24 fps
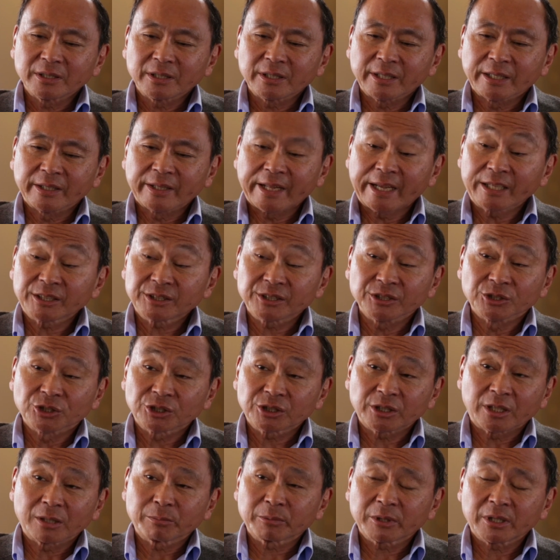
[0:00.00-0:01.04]
And that's in
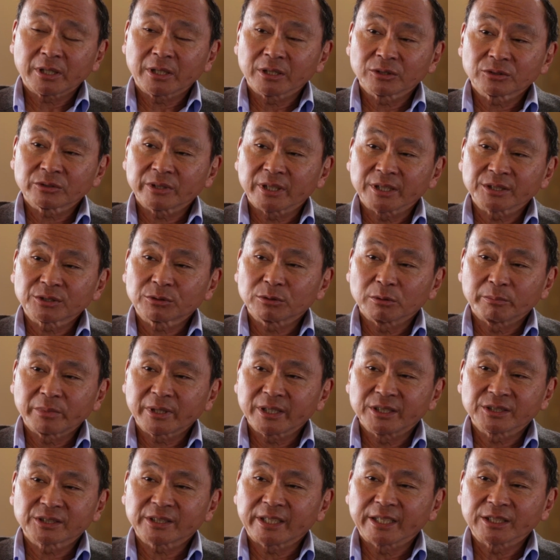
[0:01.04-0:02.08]
sharp contrast to a
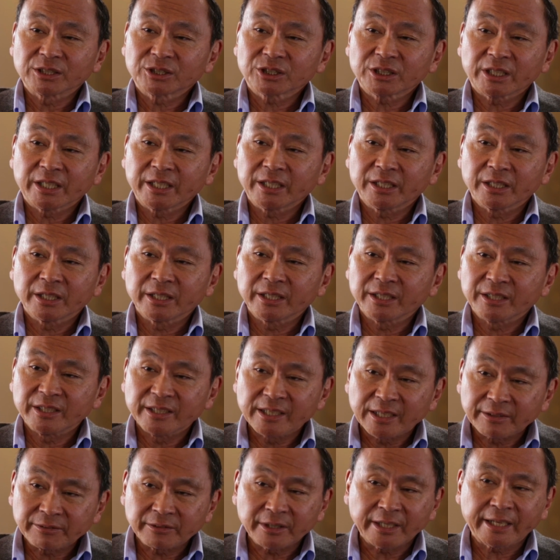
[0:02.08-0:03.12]
place like China that
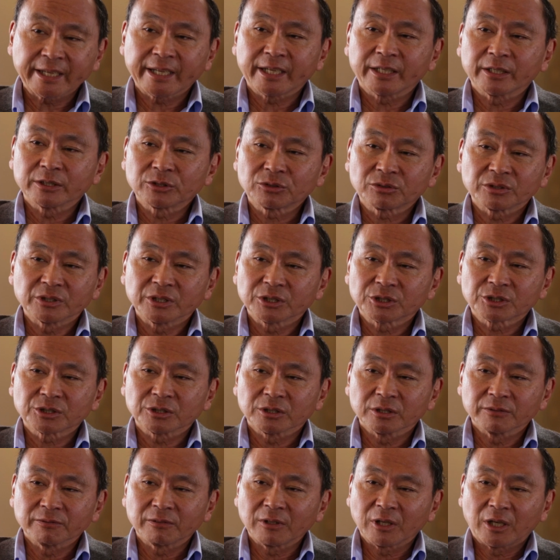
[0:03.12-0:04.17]
never had a
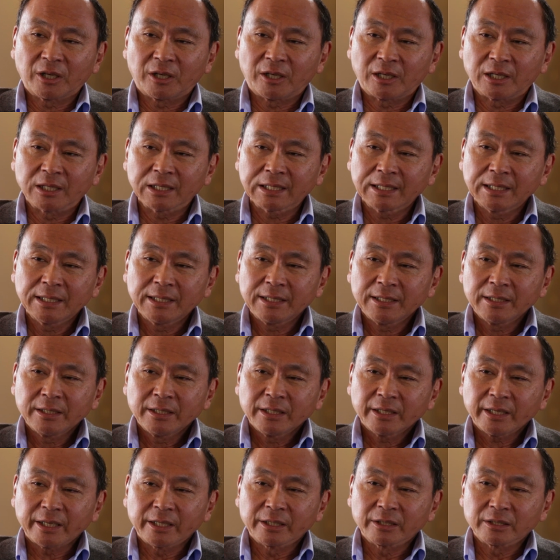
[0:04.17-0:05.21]
tradition of law
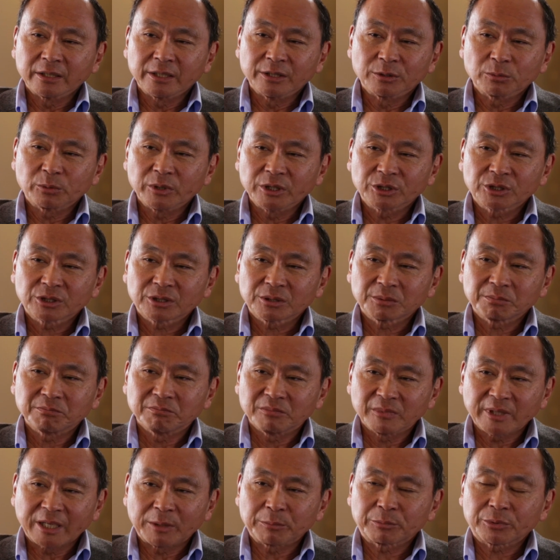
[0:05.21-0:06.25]
and in which
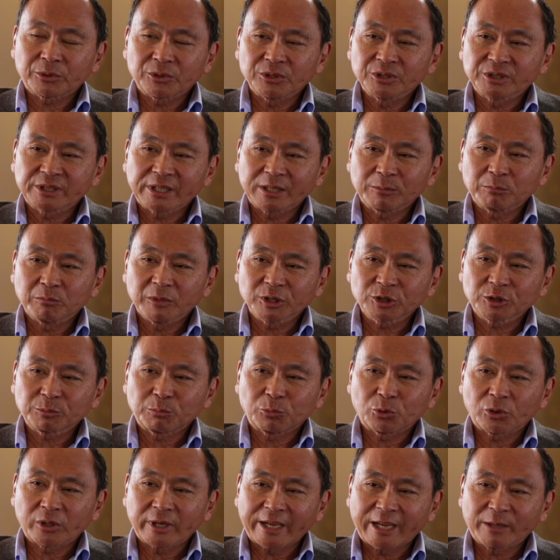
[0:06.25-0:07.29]
emperors had much
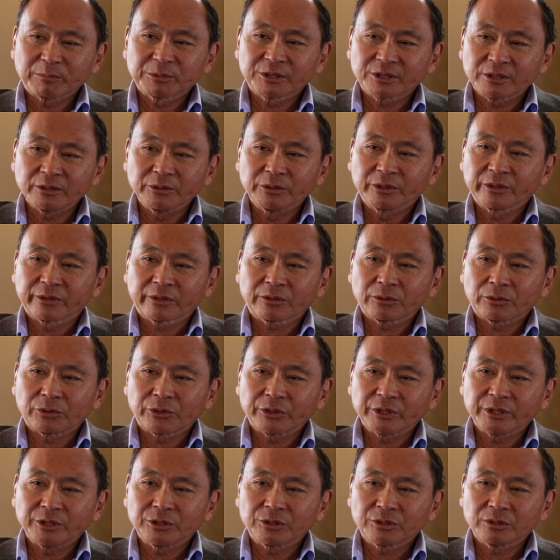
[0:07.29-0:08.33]
more absolute
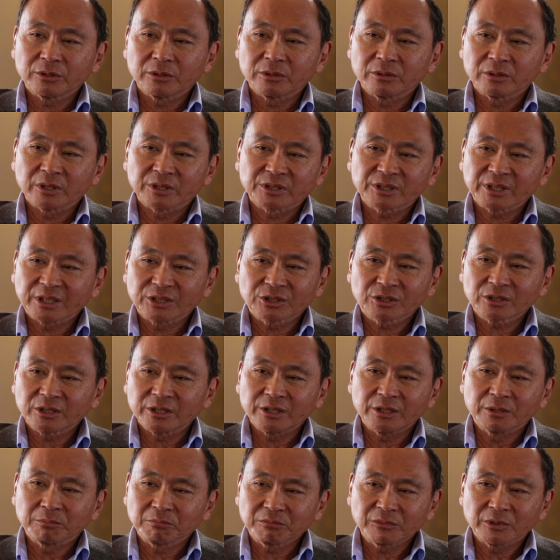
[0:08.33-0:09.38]
authority to
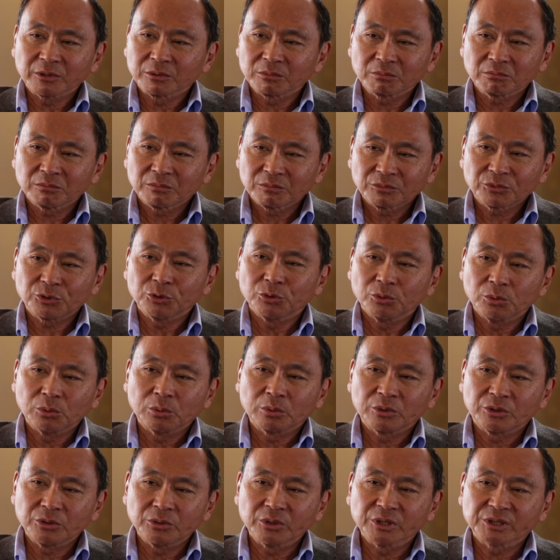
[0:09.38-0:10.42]
essentially do
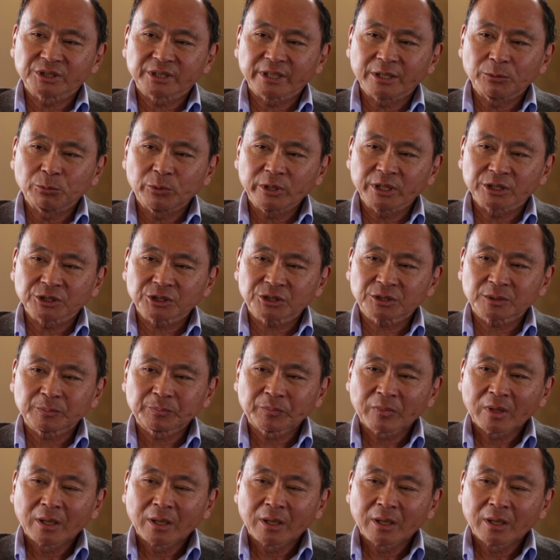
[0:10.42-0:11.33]
as they wished.